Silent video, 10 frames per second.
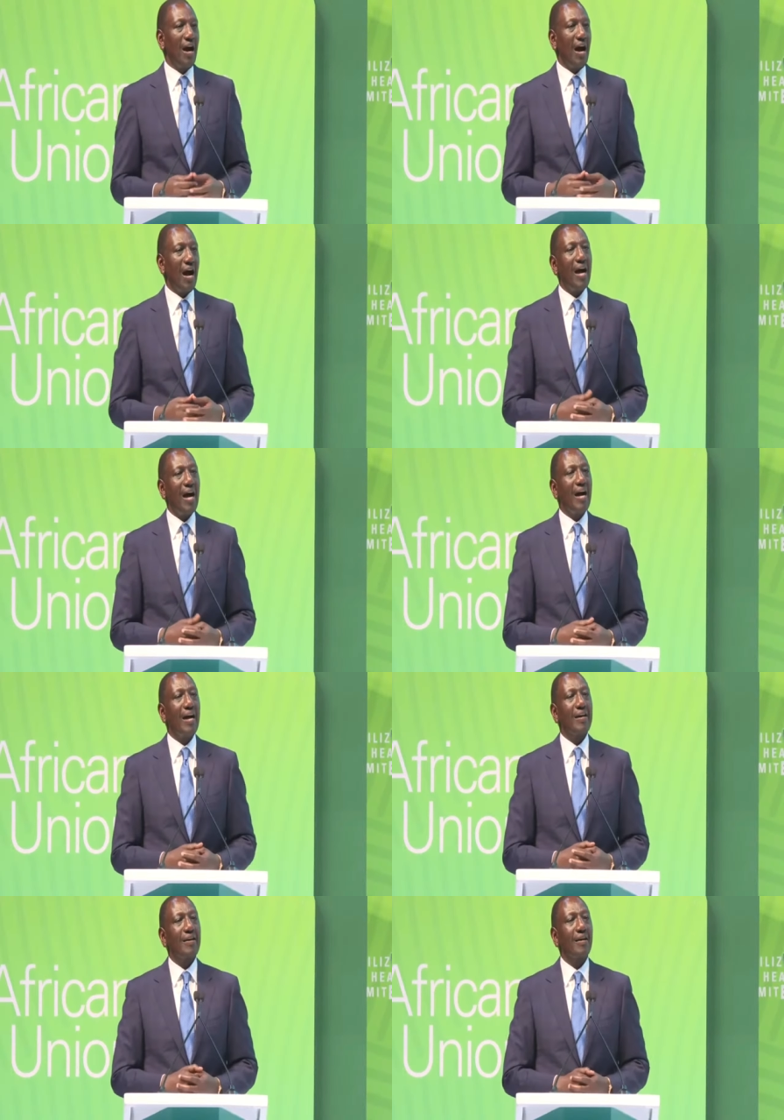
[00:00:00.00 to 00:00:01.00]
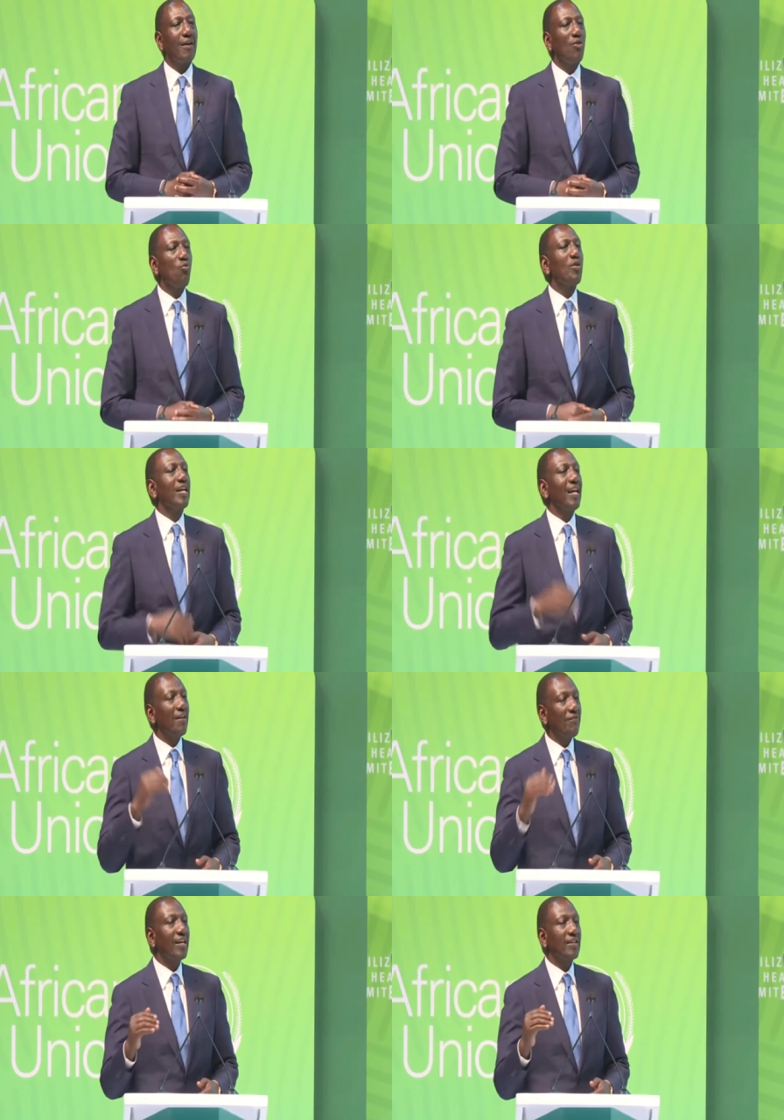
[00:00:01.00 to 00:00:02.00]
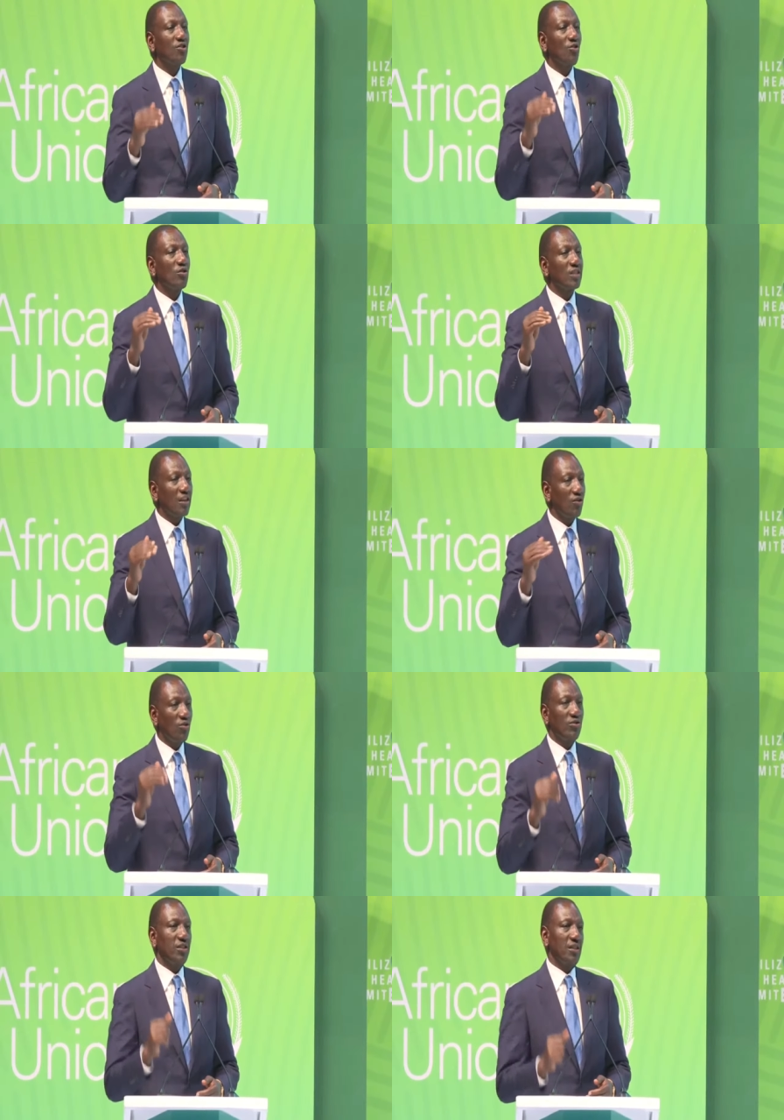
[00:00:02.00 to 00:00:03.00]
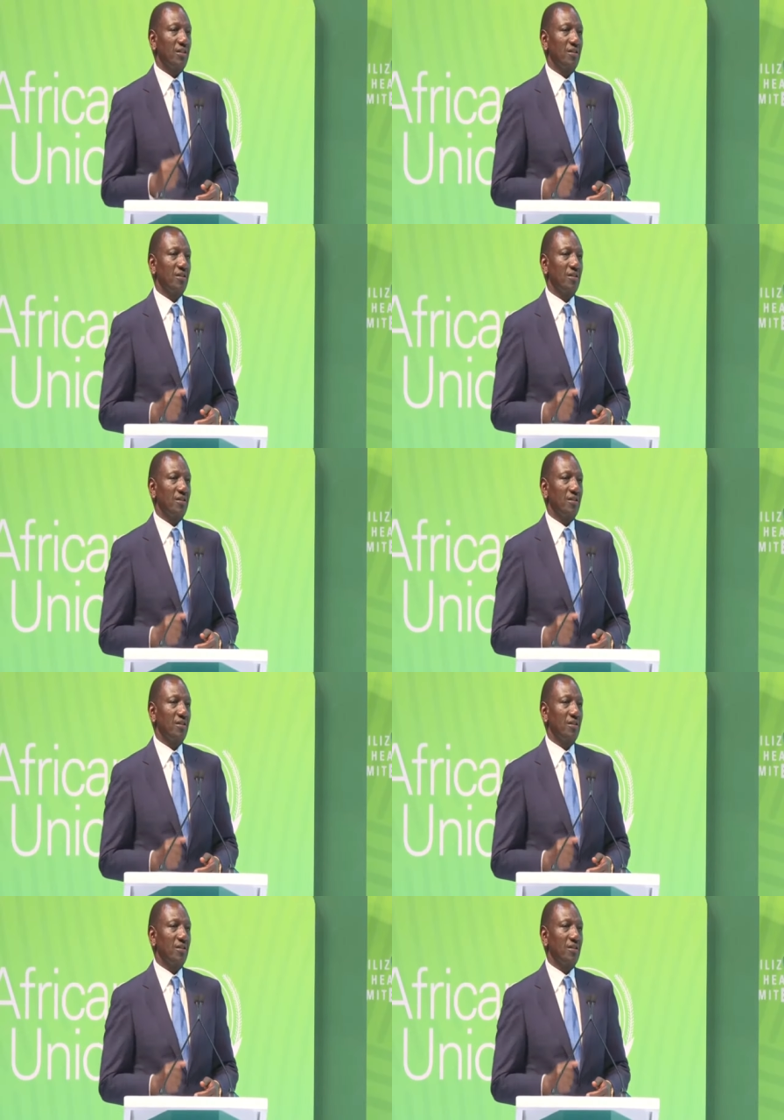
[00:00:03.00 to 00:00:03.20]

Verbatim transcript: and we leverage on technology,